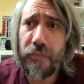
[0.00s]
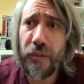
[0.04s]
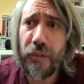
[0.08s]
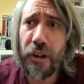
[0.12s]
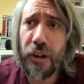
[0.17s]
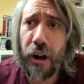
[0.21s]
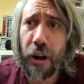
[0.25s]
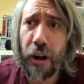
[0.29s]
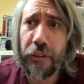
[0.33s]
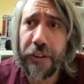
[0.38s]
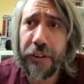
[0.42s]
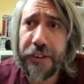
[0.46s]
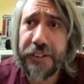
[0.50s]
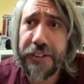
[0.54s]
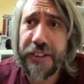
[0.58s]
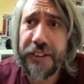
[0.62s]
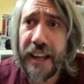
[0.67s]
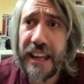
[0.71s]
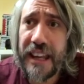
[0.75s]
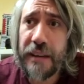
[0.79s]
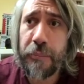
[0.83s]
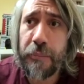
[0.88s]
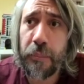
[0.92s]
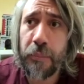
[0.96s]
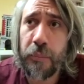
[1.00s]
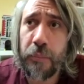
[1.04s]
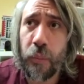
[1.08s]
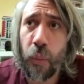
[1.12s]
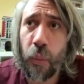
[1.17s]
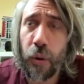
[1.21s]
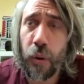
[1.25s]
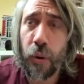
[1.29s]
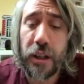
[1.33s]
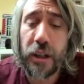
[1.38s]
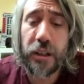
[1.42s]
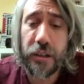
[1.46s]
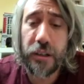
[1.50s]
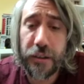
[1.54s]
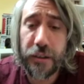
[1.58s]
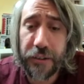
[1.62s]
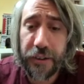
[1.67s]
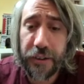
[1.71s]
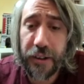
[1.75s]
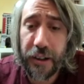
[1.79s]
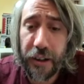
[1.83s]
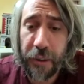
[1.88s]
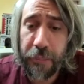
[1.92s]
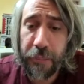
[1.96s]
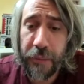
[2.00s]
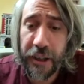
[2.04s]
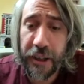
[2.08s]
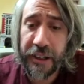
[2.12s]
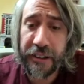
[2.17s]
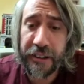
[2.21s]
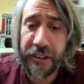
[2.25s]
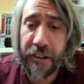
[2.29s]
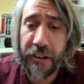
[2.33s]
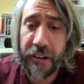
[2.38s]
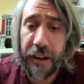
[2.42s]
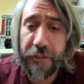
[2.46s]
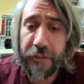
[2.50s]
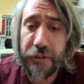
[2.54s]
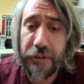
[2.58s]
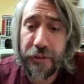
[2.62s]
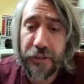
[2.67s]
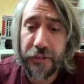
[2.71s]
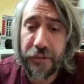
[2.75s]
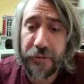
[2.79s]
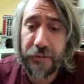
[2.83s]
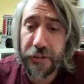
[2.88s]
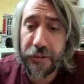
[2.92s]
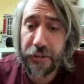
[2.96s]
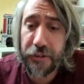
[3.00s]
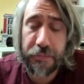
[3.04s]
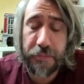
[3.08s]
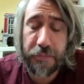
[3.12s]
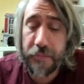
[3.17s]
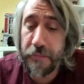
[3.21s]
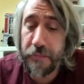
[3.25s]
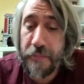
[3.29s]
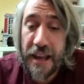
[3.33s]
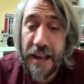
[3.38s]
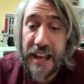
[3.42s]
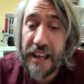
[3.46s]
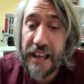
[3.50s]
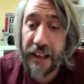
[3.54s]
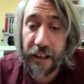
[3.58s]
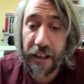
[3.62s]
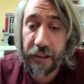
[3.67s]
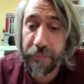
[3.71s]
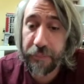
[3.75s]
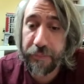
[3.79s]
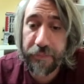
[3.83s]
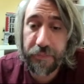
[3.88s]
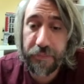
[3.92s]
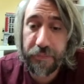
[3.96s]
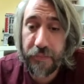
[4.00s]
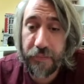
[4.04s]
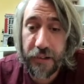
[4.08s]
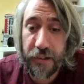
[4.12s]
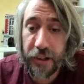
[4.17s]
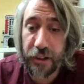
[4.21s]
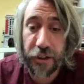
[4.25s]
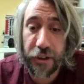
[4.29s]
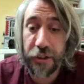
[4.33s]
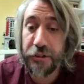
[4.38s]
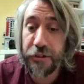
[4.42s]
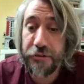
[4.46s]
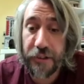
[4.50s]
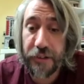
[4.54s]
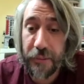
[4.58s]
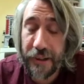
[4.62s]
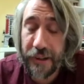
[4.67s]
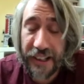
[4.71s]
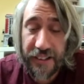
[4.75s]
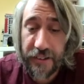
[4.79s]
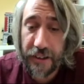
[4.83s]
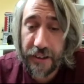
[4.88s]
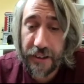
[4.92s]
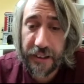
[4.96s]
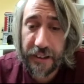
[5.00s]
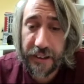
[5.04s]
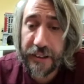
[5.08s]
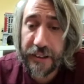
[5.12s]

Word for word: on the same world on Minecraft, just just making a a country basically.